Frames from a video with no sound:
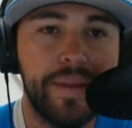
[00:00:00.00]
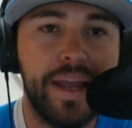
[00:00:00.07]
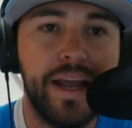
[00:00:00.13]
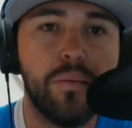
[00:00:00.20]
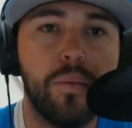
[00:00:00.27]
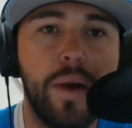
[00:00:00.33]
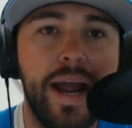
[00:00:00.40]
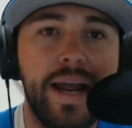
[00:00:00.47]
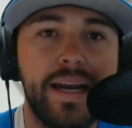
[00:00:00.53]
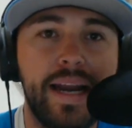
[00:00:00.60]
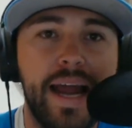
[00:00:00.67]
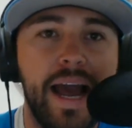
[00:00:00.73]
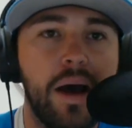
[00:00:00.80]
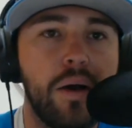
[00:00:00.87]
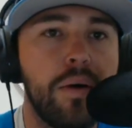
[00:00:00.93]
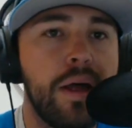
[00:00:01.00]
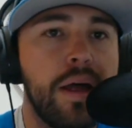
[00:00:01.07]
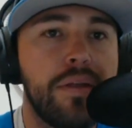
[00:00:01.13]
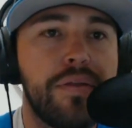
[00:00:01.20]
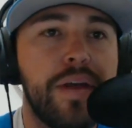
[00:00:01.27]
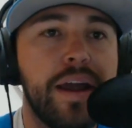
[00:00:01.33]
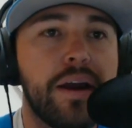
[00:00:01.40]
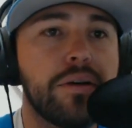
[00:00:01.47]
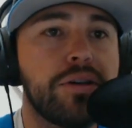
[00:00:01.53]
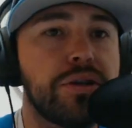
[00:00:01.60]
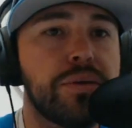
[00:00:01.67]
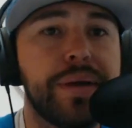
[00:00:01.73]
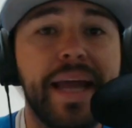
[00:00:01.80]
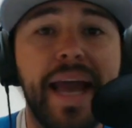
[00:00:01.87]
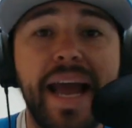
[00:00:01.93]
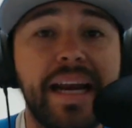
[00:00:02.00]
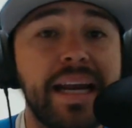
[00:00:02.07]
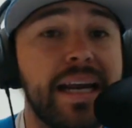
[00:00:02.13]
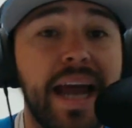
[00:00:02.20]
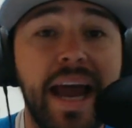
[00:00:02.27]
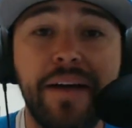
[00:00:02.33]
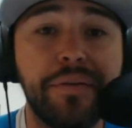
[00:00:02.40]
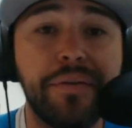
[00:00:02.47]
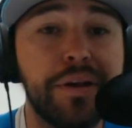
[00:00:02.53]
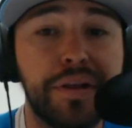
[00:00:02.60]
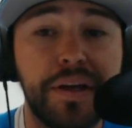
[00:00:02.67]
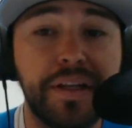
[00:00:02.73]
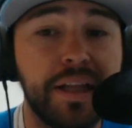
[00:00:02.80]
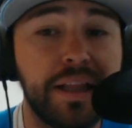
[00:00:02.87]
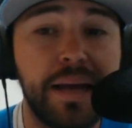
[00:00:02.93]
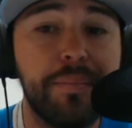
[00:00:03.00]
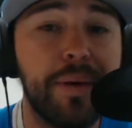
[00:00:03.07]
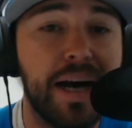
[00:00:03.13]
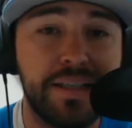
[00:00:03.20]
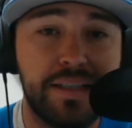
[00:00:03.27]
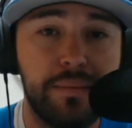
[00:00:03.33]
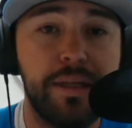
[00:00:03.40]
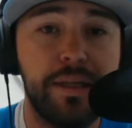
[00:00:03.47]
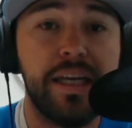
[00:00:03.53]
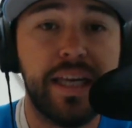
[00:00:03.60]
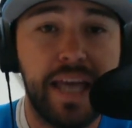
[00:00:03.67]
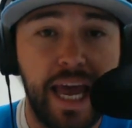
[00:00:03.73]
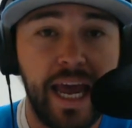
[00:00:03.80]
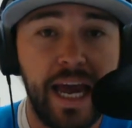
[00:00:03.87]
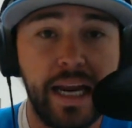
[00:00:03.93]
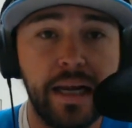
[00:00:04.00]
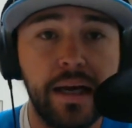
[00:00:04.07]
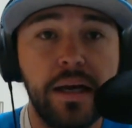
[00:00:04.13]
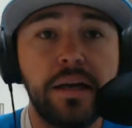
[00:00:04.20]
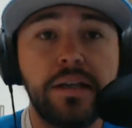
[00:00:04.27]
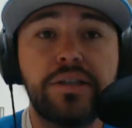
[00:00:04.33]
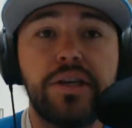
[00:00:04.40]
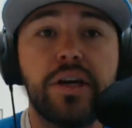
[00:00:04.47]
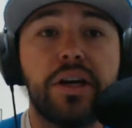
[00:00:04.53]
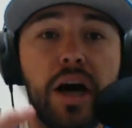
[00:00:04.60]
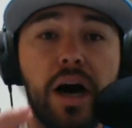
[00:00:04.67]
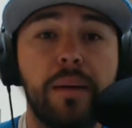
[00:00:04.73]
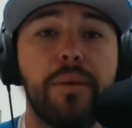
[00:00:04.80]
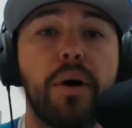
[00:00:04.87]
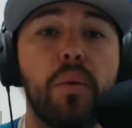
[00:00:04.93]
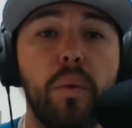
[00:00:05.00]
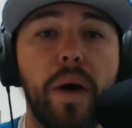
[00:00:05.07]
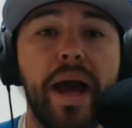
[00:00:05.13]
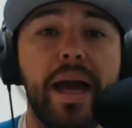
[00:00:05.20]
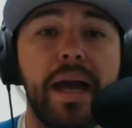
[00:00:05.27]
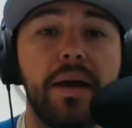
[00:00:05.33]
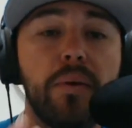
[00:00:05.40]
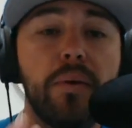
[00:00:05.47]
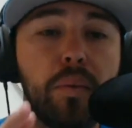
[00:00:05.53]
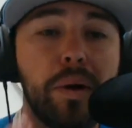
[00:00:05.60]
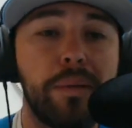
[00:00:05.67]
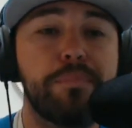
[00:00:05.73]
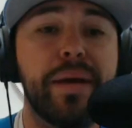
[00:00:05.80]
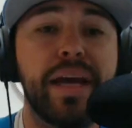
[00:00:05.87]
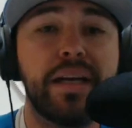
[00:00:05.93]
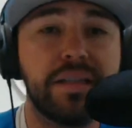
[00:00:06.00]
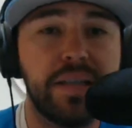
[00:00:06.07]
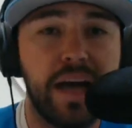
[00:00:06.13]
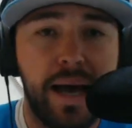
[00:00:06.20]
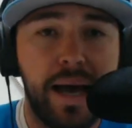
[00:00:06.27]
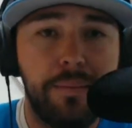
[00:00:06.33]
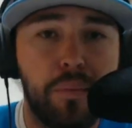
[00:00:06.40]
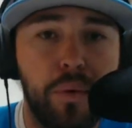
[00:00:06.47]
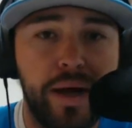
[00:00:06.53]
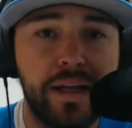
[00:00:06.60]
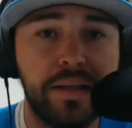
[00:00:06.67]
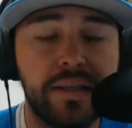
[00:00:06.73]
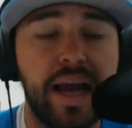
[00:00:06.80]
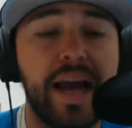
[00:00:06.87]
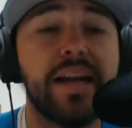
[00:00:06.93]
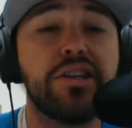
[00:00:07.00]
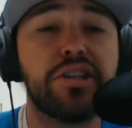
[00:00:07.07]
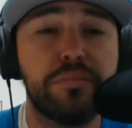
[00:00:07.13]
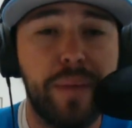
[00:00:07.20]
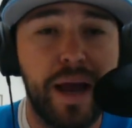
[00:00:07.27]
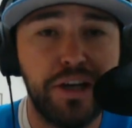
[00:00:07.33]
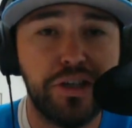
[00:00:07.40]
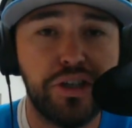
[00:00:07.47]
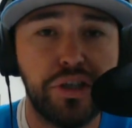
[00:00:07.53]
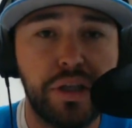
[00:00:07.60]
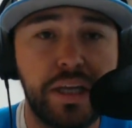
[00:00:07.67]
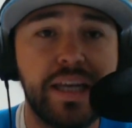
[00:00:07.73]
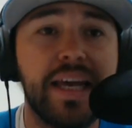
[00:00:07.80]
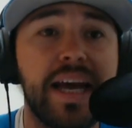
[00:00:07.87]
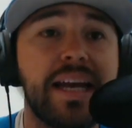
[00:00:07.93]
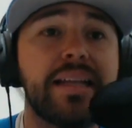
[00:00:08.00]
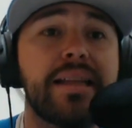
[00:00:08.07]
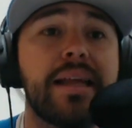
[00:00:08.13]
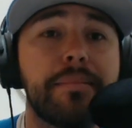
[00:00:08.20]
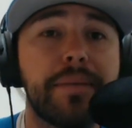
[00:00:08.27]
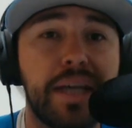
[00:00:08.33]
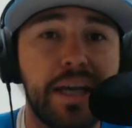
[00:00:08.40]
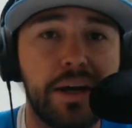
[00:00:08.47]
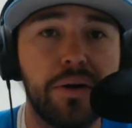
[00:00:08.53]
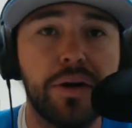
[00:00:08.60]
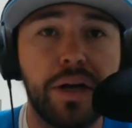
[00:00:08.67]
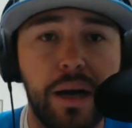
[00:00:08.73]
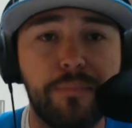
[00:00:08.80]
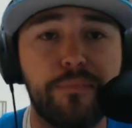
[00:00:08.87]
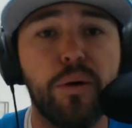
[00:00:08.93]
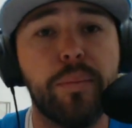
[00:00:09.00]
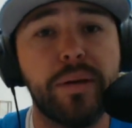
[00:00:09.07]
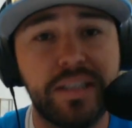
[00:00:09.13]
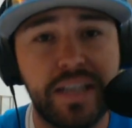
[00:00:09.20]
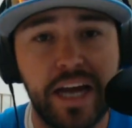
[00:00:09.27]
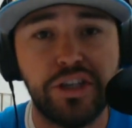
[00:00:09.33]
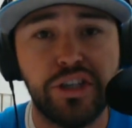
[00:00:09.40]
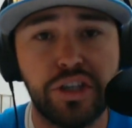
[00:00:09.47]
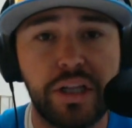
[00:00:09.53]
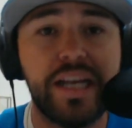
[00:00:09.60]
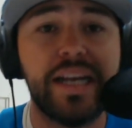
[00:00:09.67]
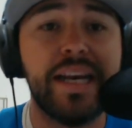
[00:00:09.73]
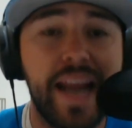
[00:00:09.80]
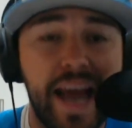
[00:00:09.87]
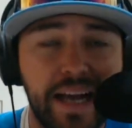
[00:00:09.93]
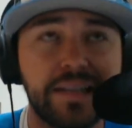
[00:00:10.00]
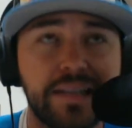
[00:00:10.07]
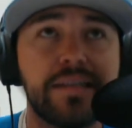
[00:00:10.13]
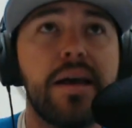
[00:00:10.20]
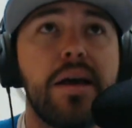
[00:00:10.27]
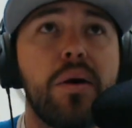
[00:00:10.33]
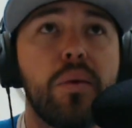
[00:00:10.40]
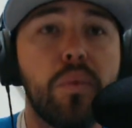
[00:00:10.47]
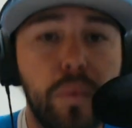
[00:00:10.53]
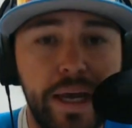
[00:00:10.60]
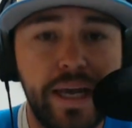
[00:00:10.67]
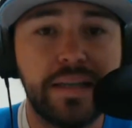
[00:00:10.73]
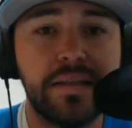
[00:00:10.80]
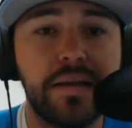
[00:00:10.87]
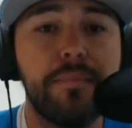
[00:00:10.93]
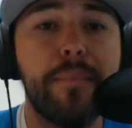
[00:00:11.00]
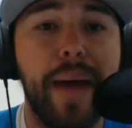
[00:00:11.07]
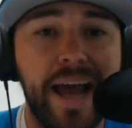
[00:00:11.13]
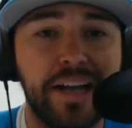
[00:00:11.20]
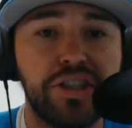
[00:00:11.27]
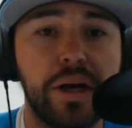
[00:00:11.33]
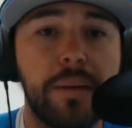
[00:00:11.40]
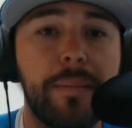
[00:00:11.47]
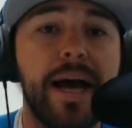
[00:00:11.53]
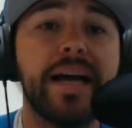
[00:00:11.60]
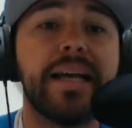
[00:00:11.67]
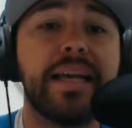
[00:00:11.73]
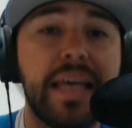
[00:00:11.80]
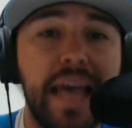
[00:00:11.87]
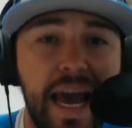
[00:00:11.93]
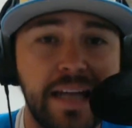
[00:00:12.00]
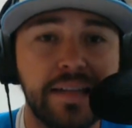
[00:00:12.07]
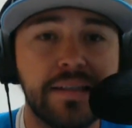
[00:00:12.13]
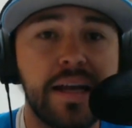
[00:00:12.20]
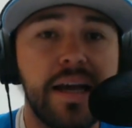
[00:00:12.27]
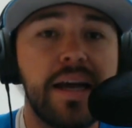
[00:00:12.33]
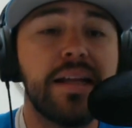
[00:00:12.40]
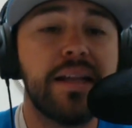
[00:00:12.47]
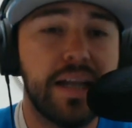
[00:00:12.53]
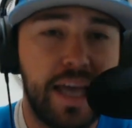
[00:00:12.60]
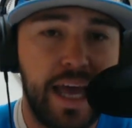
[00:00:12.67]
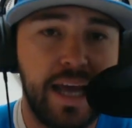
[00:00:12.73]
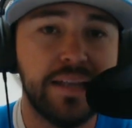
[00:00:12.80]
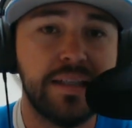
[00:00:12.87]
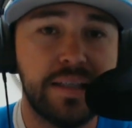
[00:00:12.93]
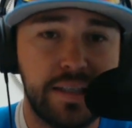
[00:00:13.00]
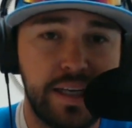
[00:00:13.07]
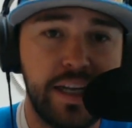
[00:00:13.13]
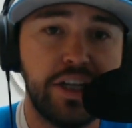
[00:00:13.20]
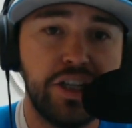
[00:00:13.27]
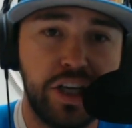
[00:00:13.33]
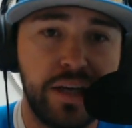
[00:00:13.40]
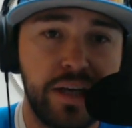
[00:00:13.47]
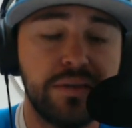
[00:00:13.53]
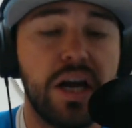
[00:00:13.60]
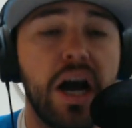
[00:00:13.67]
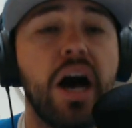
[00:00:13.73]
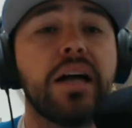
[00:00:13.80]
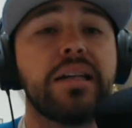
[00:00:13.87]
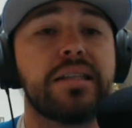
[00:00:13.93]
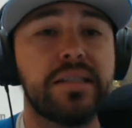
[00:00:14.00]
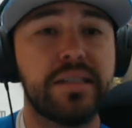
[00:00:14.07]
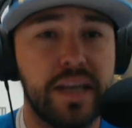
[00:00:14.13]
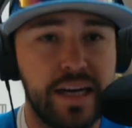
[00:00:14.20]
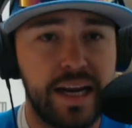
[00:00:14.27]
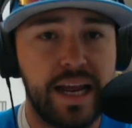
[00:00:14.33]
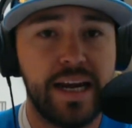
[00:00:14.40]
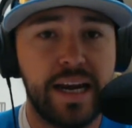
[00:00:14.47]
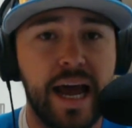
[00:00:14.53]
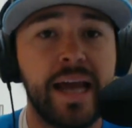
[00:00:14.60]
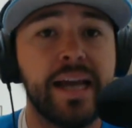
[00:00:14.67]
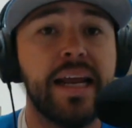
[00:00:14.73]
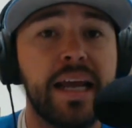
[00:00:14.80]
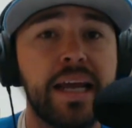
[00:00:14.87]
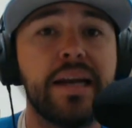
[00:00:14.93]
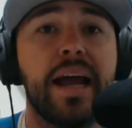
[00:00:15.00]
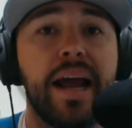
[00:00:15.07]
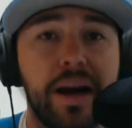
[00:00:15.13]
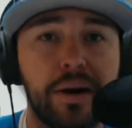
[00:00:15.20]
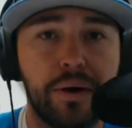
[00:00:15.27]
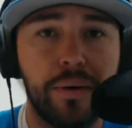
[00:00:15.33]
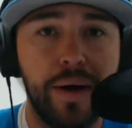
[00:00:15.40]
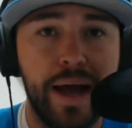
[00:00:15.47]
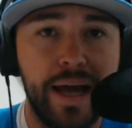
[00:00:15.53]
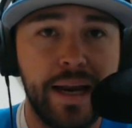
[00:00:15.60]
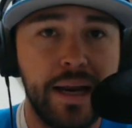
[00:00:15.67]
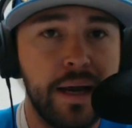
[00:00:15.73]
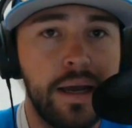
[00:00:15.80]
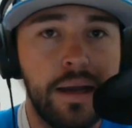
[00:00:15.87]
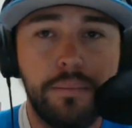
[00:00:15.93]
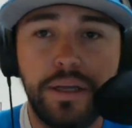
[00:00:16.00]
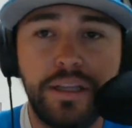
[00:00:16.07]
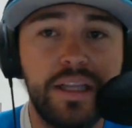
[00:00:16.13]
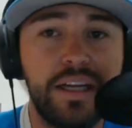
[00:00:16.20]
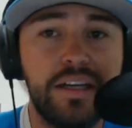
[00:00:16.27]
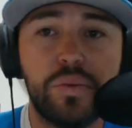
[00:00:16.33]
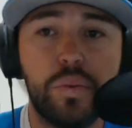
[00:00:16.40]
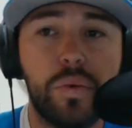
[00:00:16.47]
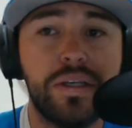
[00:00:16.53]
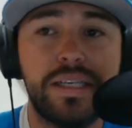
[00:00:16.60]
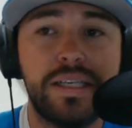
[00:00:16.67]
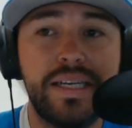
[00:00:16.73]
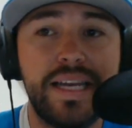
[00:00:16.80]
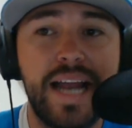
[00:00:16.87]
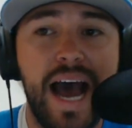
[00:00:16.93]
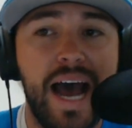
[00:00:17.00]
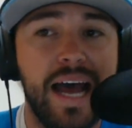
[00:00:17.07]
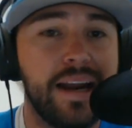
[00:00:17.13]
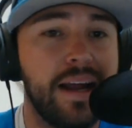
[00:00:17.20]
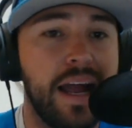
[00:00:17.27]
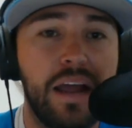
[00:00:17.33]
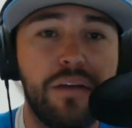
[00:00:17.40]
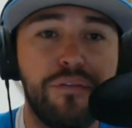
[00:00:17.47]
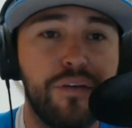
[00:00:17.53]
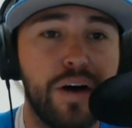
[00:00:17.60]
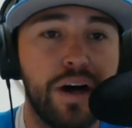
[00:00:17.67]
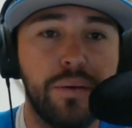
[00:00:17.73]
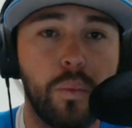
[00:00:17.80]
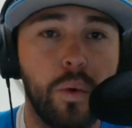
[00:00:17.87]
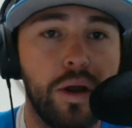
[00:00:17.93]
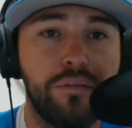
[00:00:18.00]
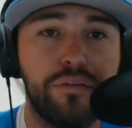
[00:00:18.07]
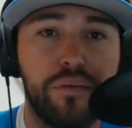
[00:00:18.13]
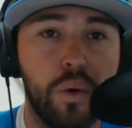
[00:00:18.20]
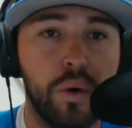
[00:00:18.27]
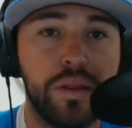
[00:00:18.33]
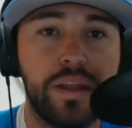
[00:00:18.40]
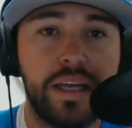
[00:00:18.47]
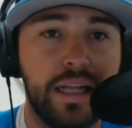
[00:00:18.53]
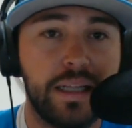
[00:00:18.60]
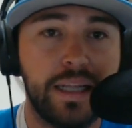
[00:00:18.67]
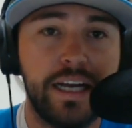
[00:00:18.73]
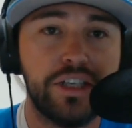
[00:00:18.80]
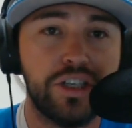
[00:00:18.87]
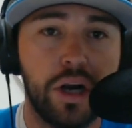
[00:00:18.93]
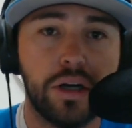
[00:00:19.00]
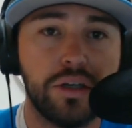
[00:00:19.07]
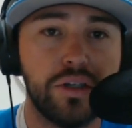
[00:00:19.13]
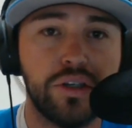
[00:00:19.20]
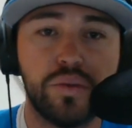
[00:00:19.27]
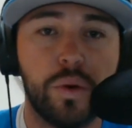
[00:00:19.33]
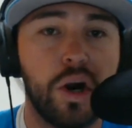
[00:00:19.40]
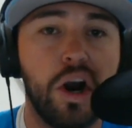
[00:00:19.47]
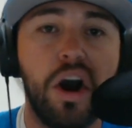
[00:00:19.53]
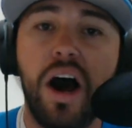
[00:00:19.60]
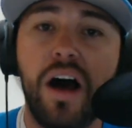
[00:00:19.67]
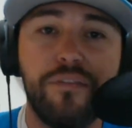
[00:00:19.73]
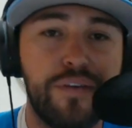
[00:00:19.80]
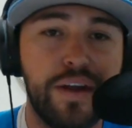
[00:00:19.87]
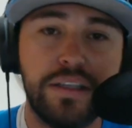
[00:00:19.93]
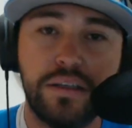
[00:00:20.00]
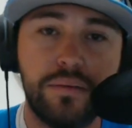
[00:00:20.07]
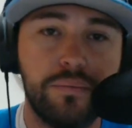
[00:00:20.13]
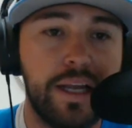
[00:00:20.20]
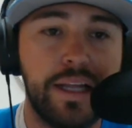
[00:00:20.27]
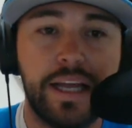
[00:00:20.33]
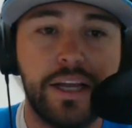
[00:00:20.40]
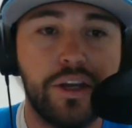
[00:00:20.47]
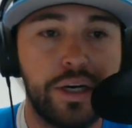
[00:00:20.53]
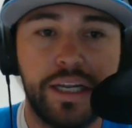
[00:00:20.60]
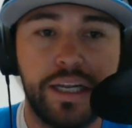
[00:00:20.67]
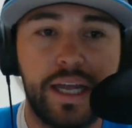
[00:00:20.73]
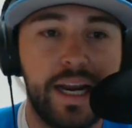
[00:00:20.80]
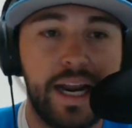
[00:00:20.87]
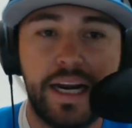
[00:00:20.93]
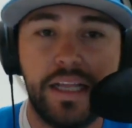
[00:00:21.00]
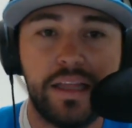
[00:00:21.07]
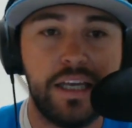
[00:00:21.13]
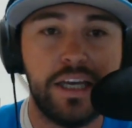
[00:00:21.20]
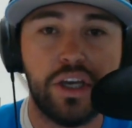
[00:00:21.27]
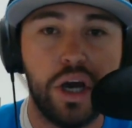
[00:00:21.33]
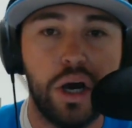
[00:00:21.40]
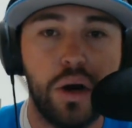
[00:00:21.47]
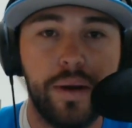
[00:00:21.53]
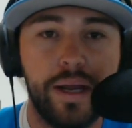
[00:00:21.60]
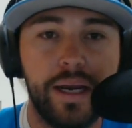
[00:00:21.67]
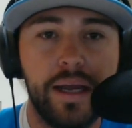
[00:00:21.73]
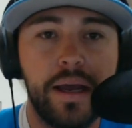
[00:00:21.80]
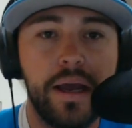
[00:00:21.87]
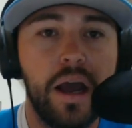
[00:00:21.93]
And right now, they are doing any and everything that they possibly can to come away with big-time wins, and especially getting them geared up for potentially next week's matchup against the Kansas City Chiefs on Sunday night in Arrowhead. But this was not a fun one for the LA Chargers, where offensively they couldn't get anything going.